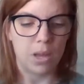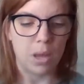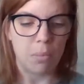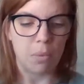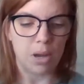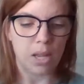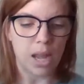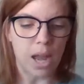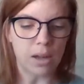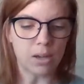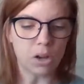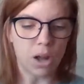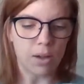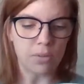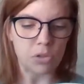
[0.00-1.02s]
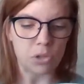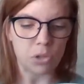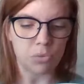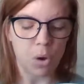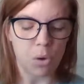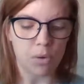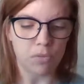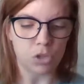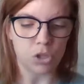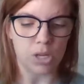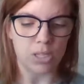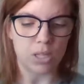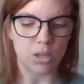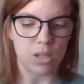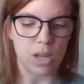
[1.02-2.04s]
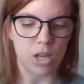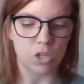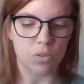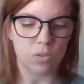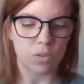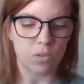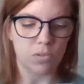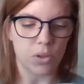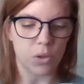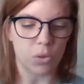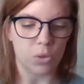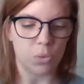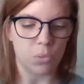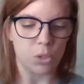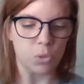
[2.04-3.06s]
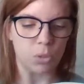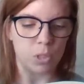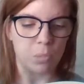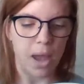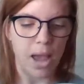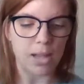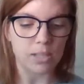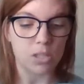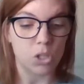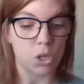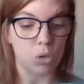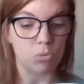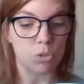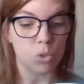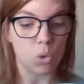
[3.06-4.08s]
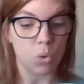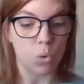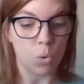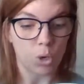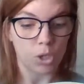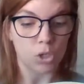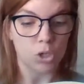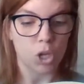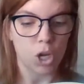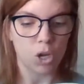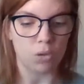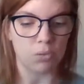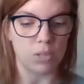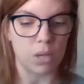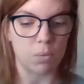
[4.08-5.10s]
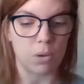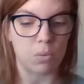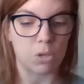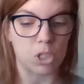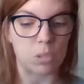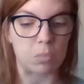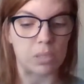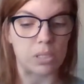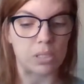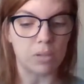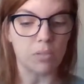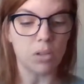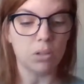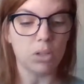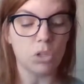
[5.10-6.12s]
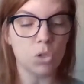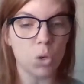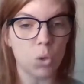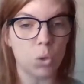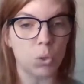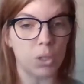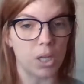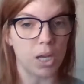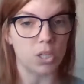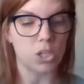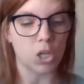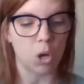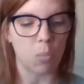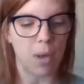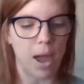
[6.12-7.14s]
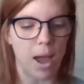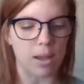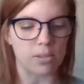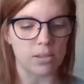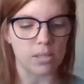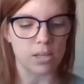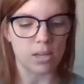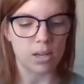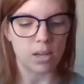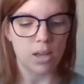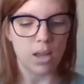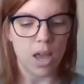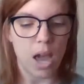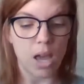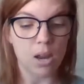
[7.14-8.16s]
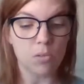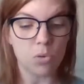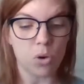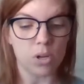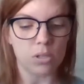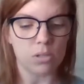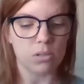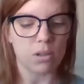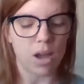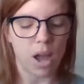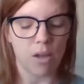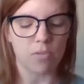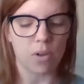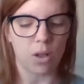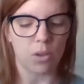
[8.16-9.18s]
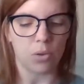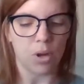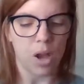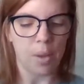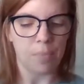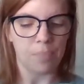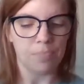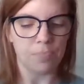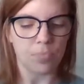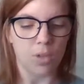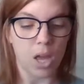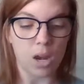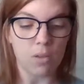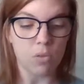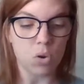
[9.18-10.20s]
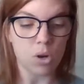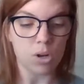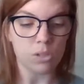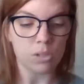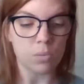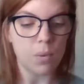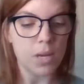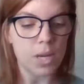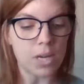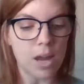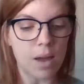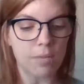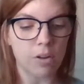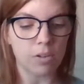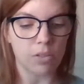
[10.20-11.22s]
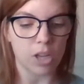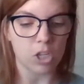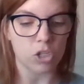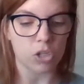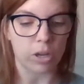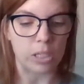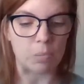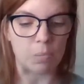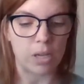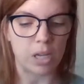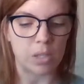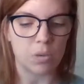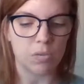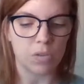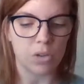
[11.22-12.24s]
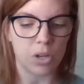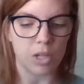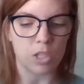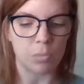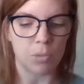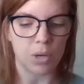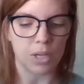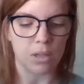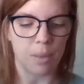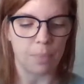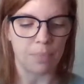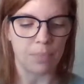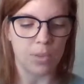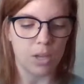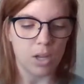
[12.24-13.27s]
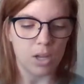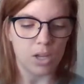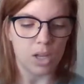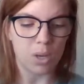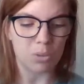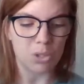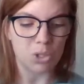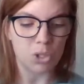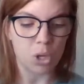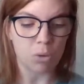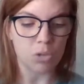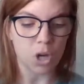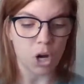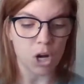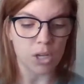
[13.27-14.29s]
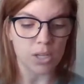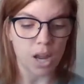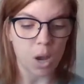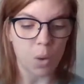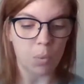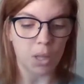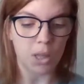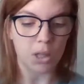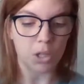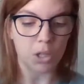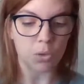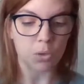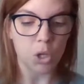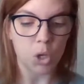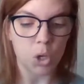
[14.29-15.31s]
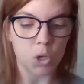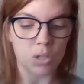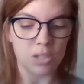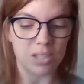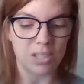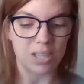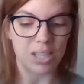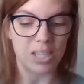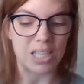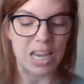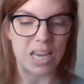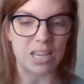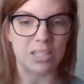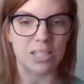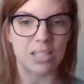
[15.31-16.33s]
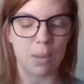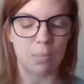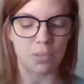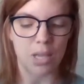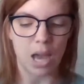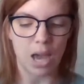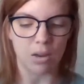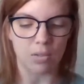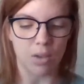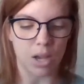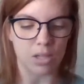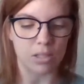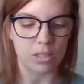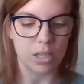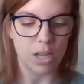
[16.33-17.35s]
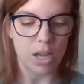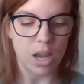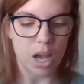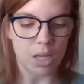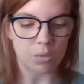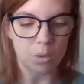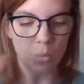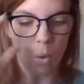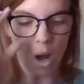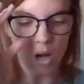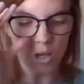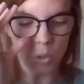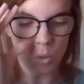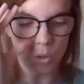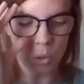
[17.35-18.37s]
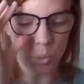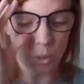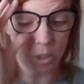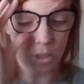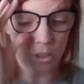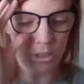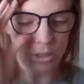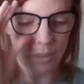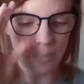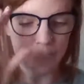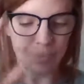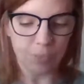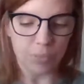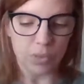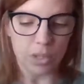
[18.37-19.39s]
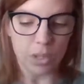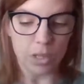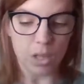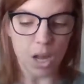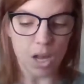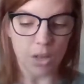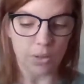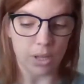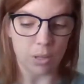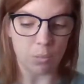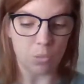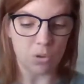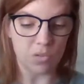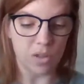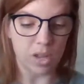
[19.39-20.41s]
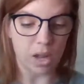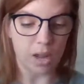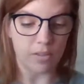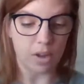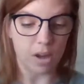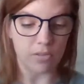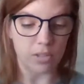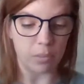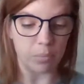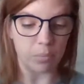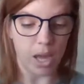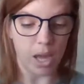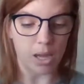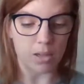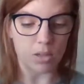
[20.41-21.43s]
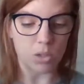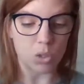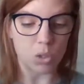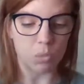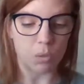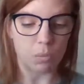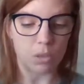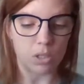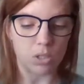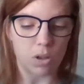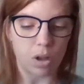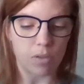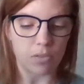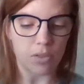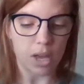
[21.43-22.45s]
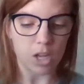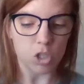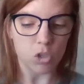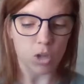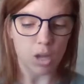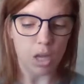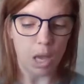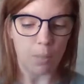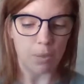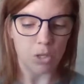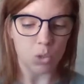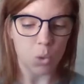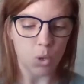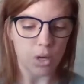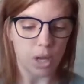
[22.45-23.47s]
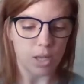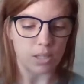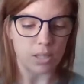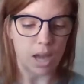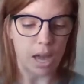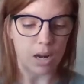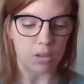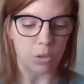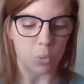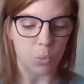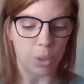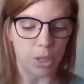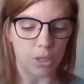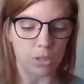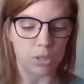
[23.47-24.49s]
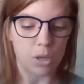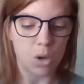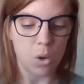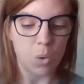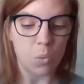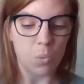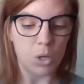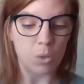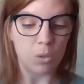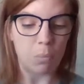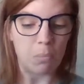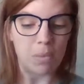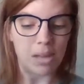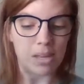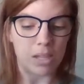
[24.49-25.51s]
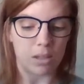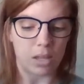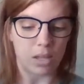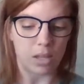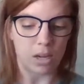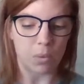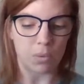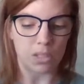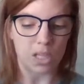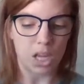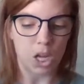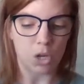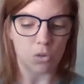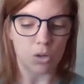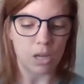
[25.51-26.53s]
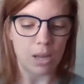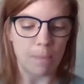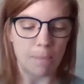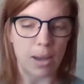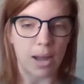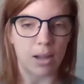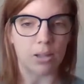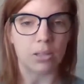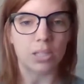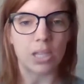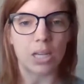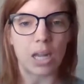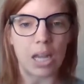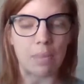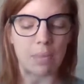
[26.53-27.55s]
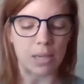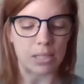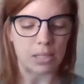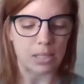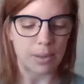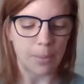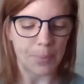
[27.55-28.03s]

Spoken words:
But he headed off to the row of trees at the edge of the field, which was past the orange cones that we were specifically told not to go past. And of course, I followed him. And of course, we didn't have our flashlights because we forgot to bring them. It was so dark now, we literally couldn't see 10 steps ahead of us as we walked toward the woods. Luckily, the movie gave off some light, so when we saw a flashlight coming toward us out of the woods, we knew immediately that it was Henry, Miles, and Amos.